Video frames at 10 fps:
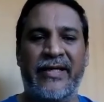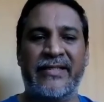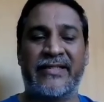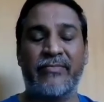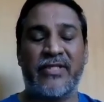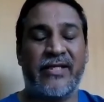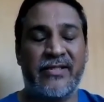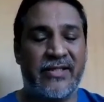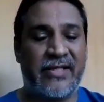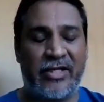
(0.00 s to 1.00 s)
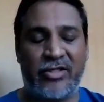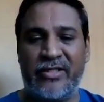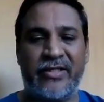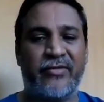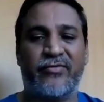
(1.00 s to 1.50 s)
In some sense, it
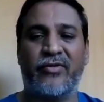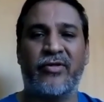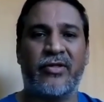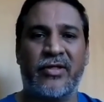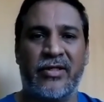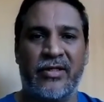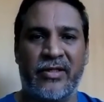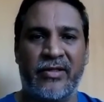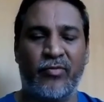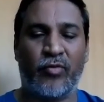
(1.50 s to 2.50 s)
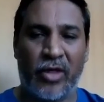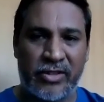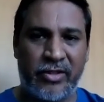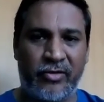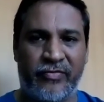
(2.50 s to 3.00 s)
actually therefore
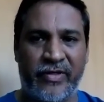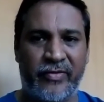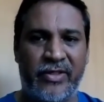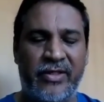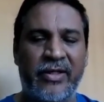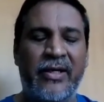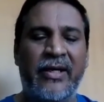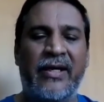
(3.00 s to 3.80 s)
works in your favor.